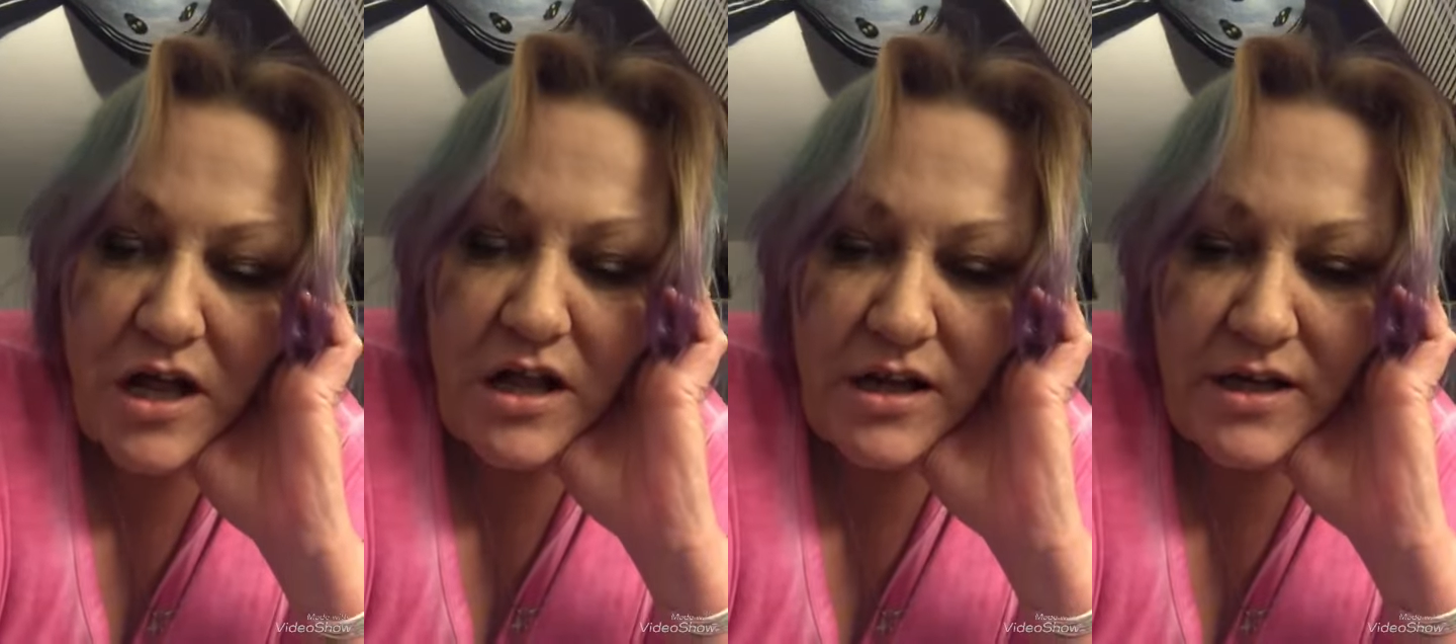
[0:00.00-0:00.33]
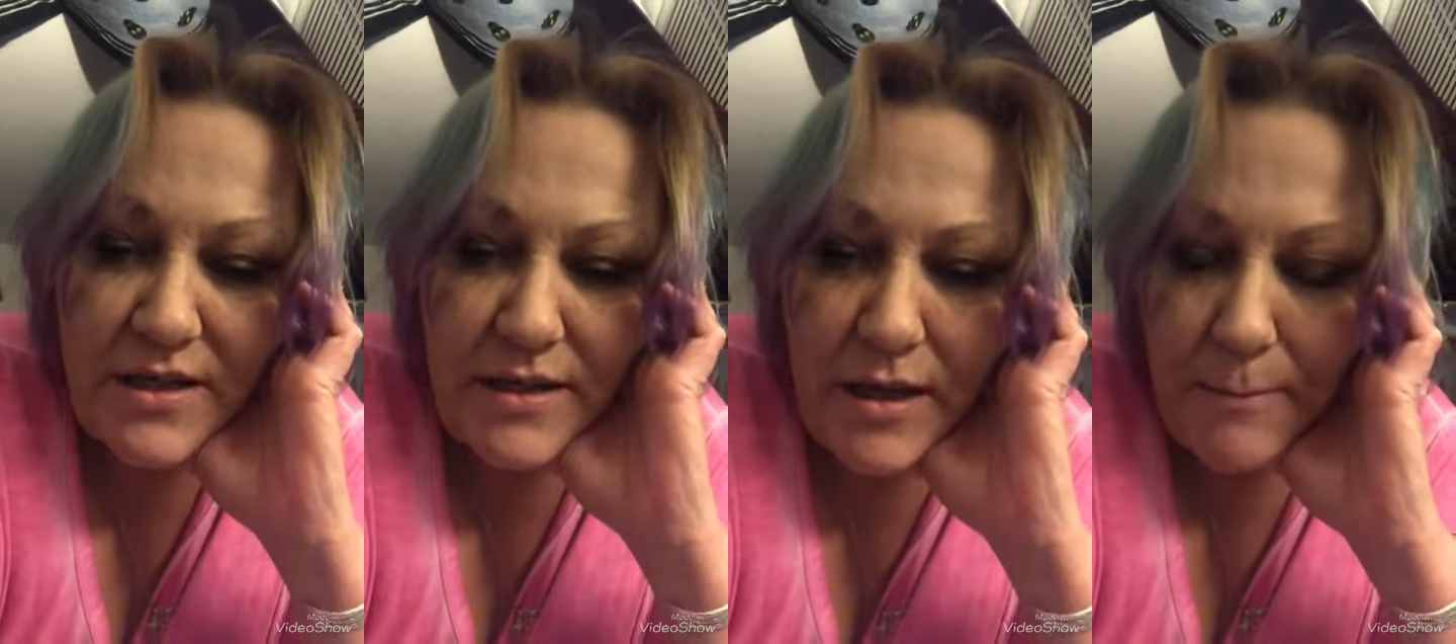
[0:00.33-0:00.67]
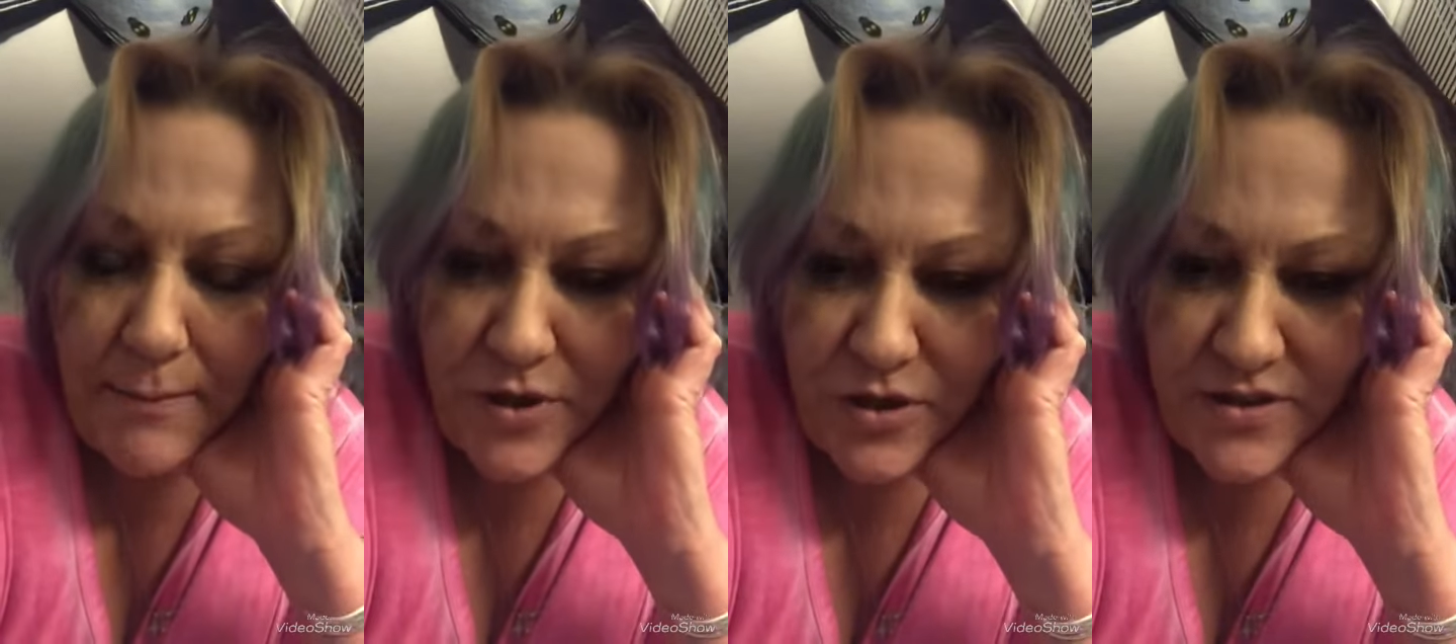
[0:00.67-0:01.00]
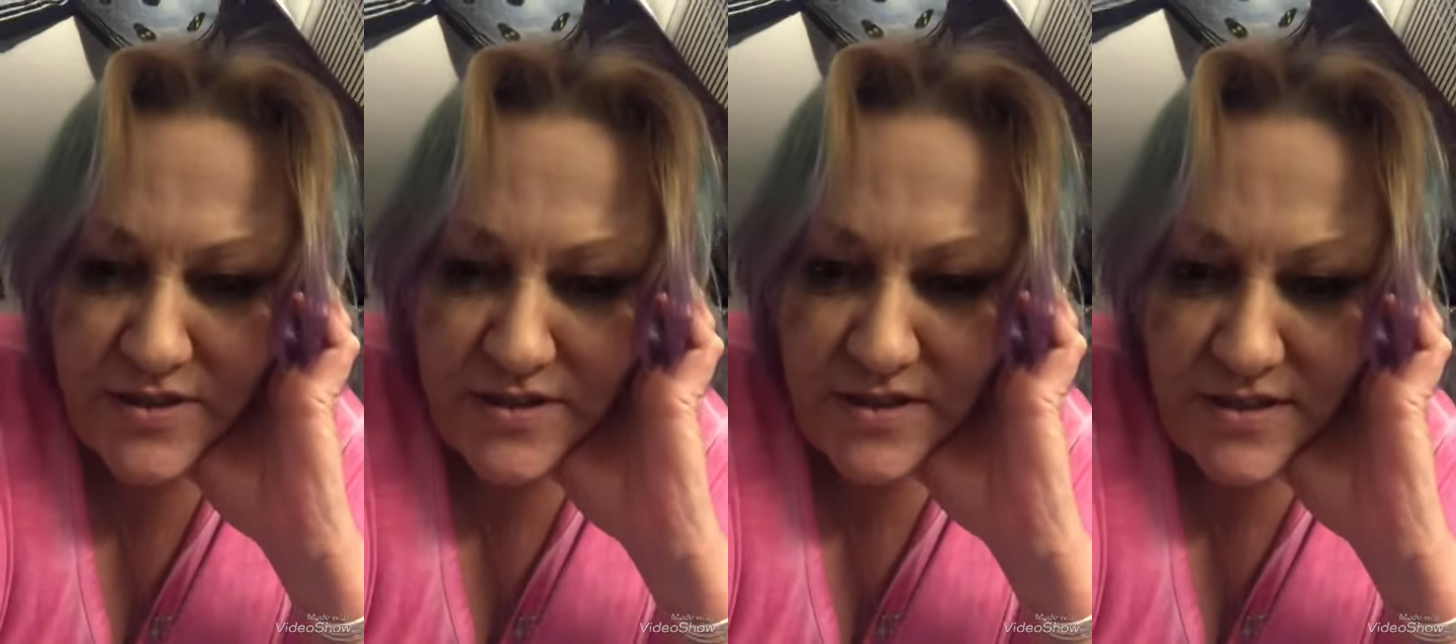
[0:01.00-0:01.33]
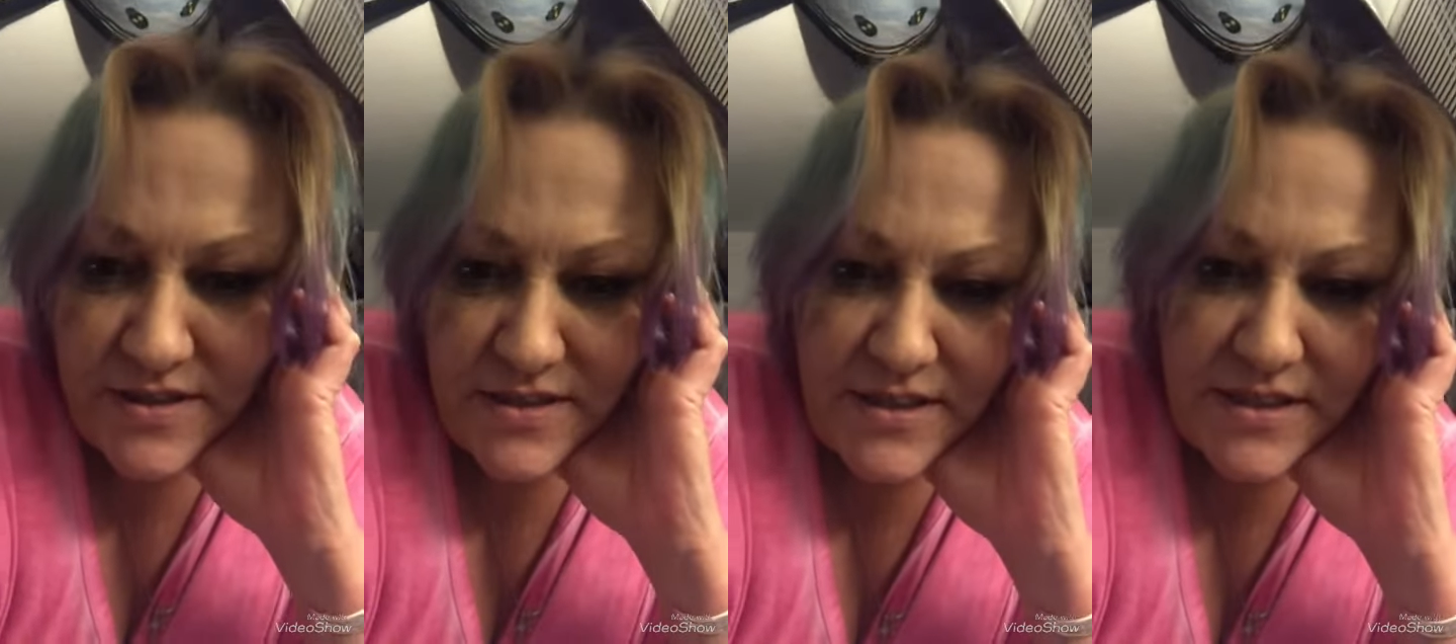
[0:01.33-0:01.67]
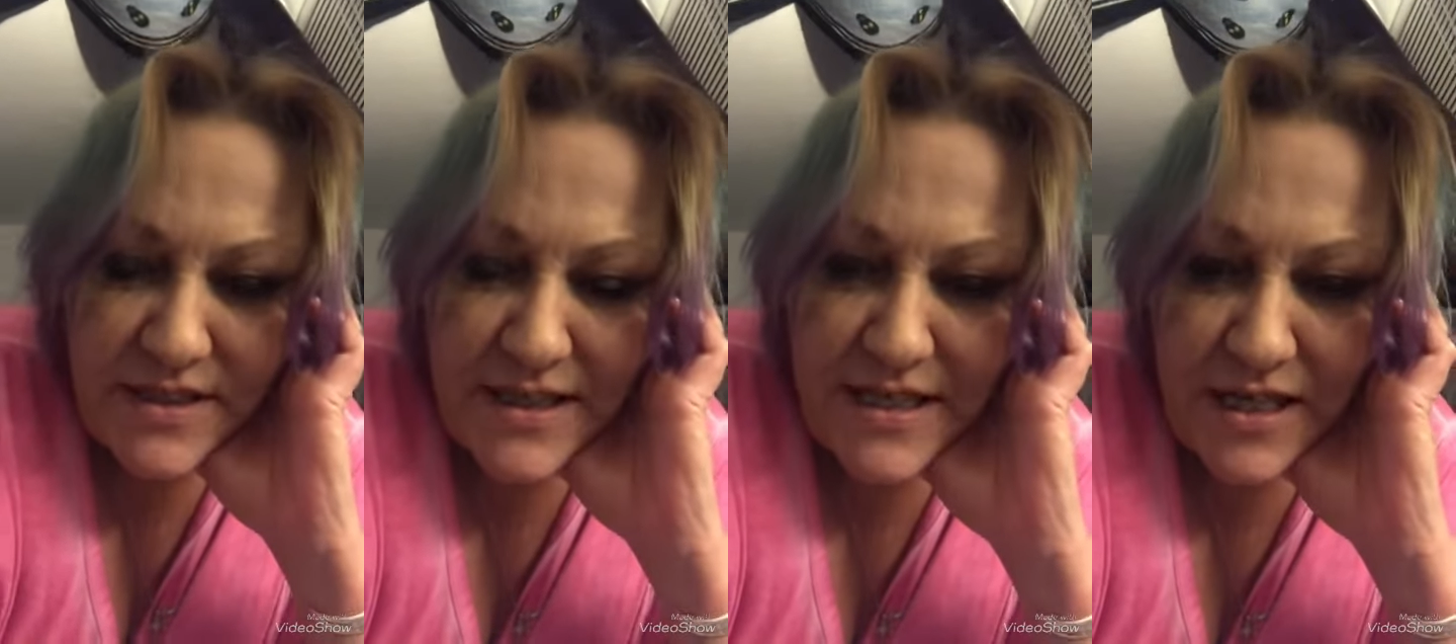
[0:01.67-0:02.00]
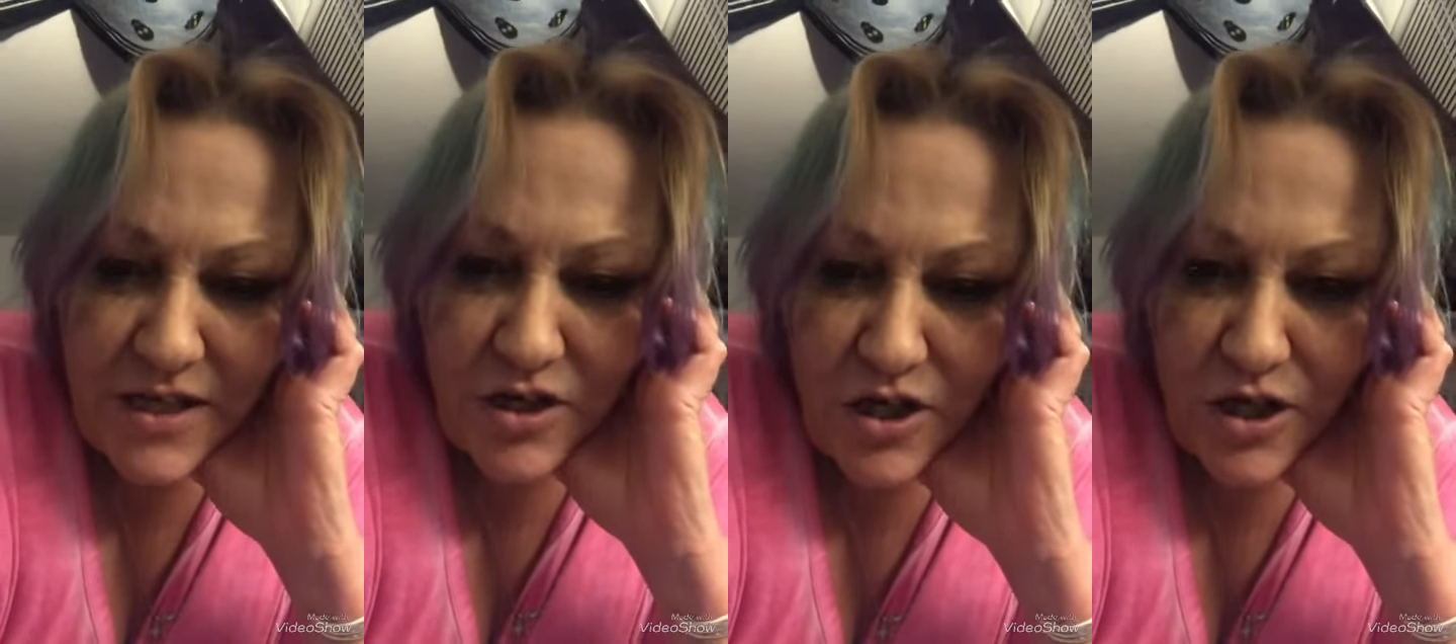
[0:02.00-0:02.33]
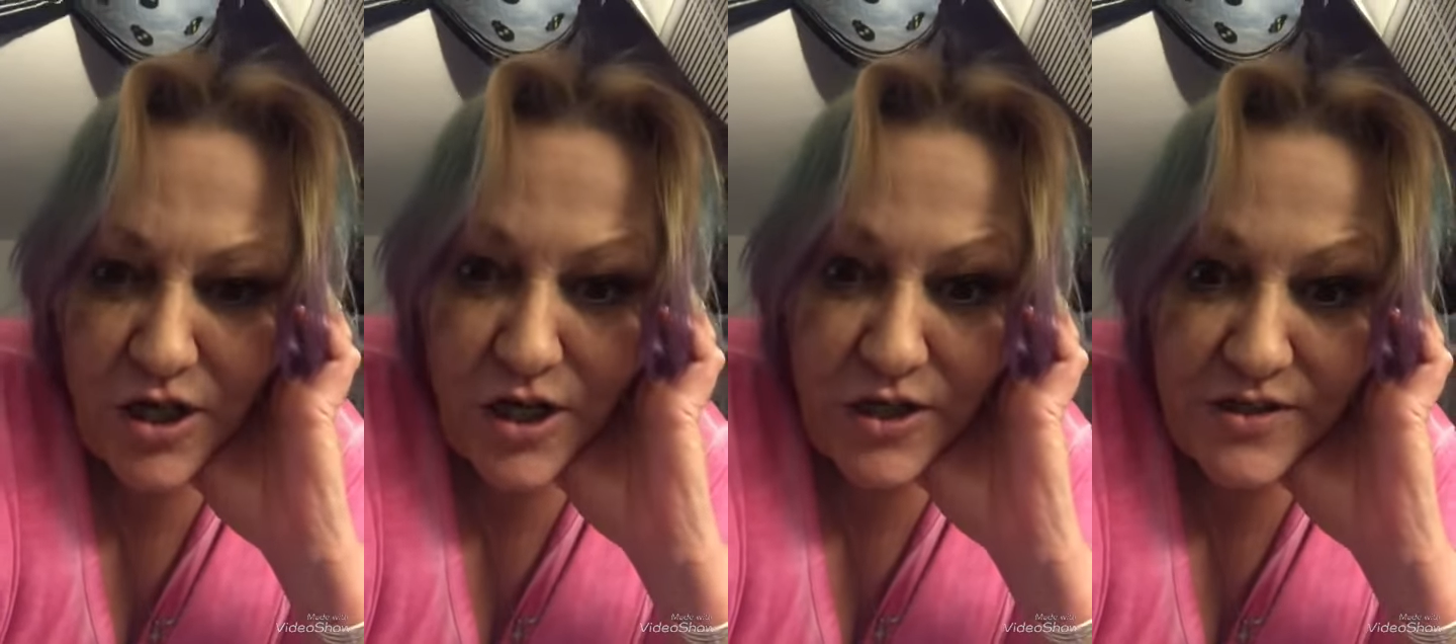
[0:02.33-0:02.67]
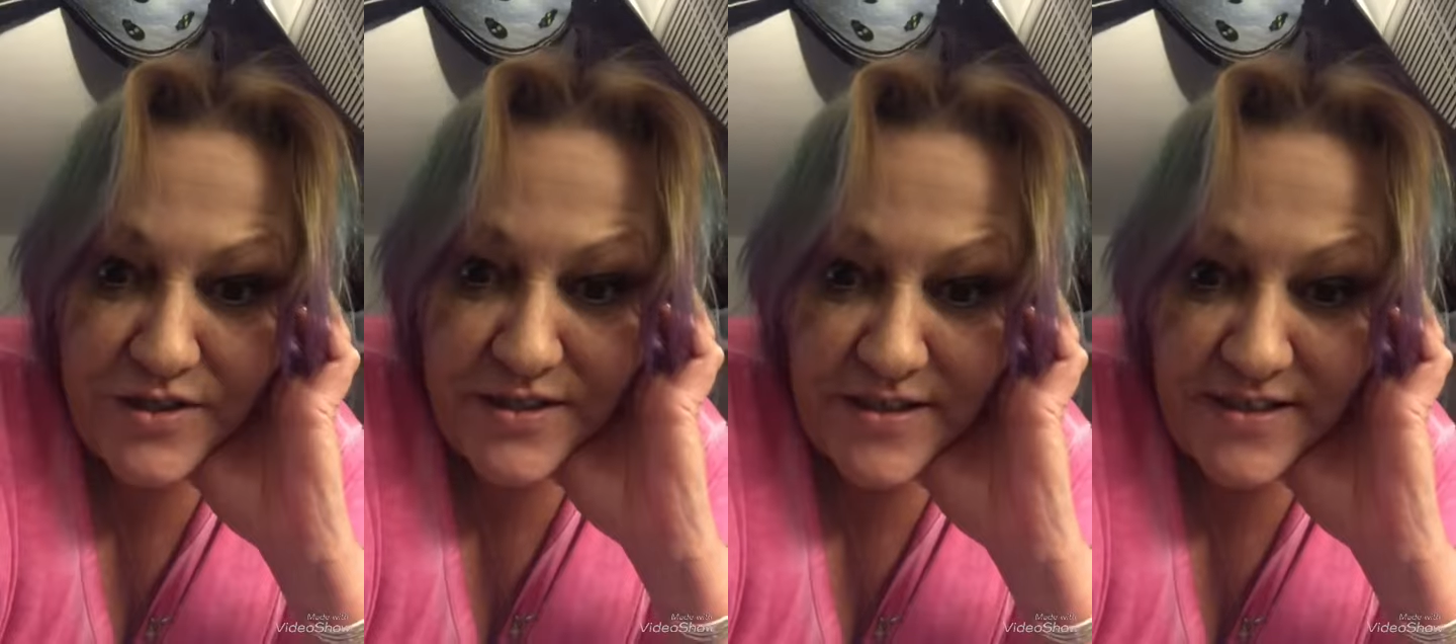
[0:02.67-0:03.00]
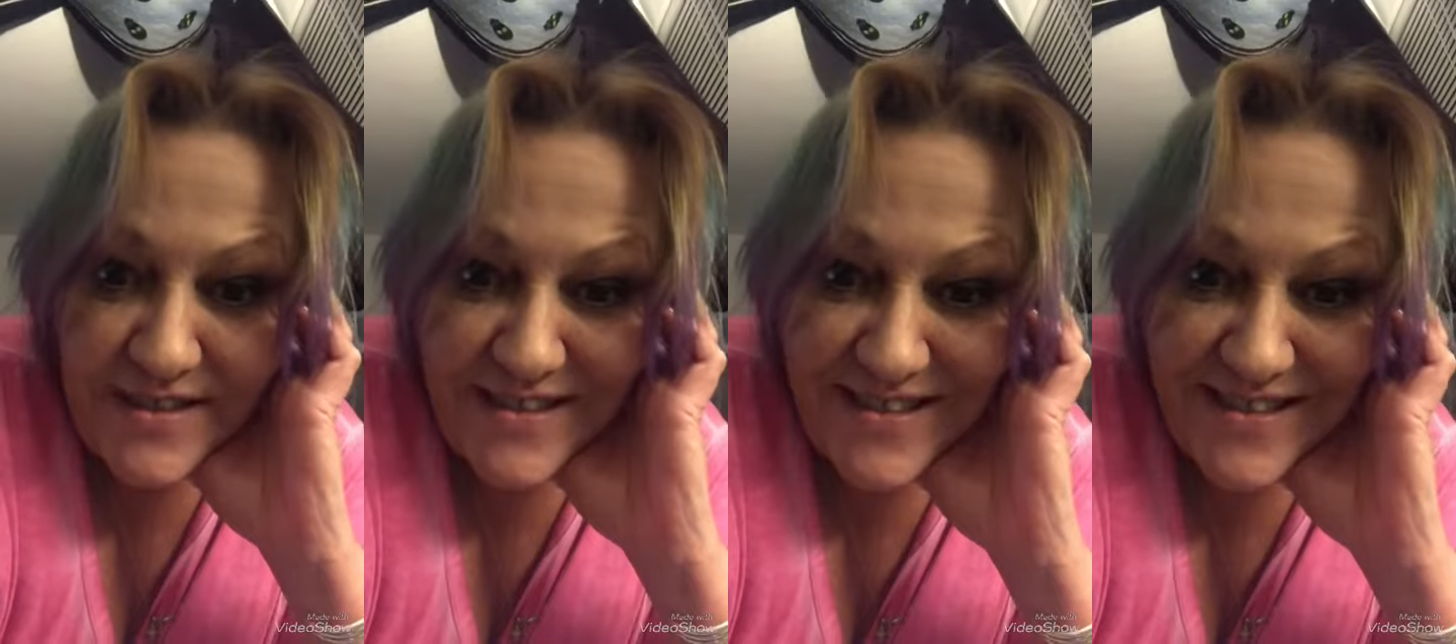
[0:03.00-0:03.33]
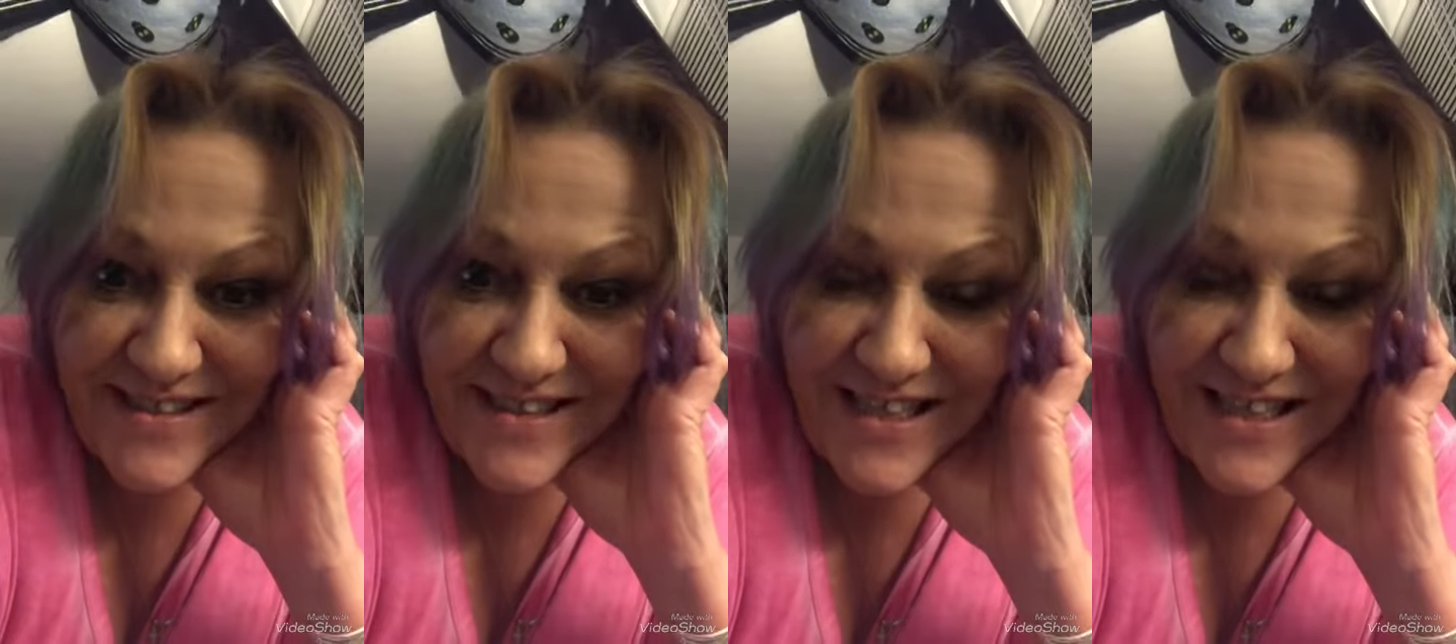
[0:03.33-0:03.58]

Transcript: on persons that are narcissists,